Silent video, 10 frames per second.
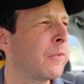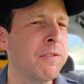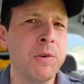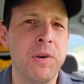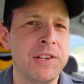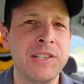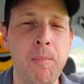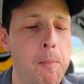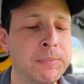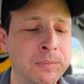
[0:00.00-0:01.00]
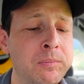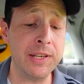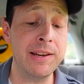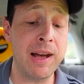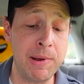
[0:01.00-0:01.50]
Of course,
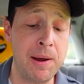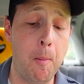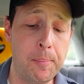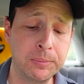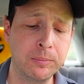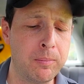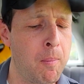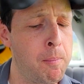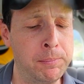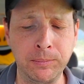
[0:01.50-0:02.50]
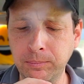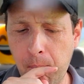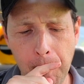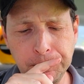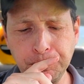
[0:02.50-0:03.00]
yummy.
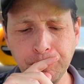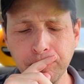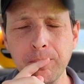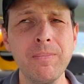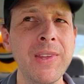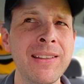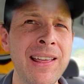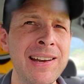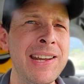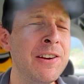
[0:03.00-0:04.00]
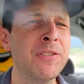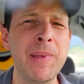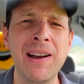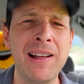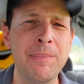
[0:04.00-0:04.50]
That heat from
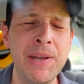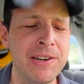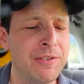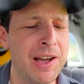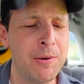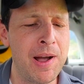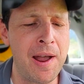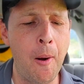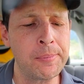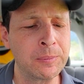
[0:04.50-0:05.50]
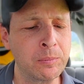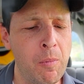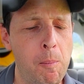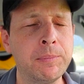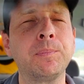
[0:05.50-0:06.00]
that jalapeno right away.
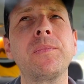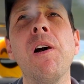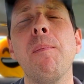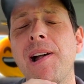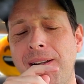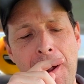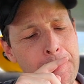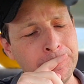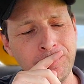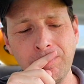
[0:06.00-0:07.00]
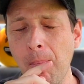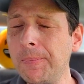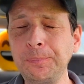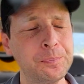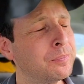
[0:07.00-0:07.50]
Oh my God.
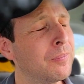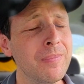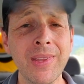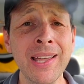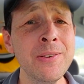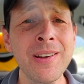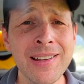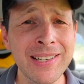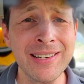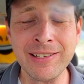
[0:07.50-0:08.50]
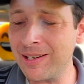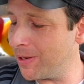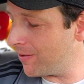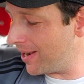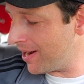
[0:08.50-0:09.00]
And you guys are gonna kill
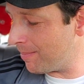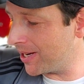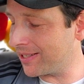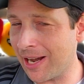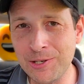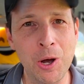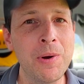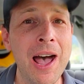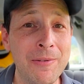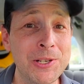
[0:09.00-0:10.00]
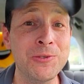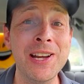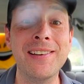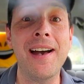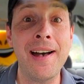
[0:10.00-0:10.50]
me right now because I don't have a
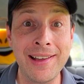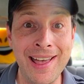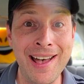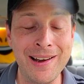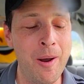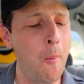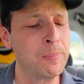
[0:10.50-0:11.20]
drink again.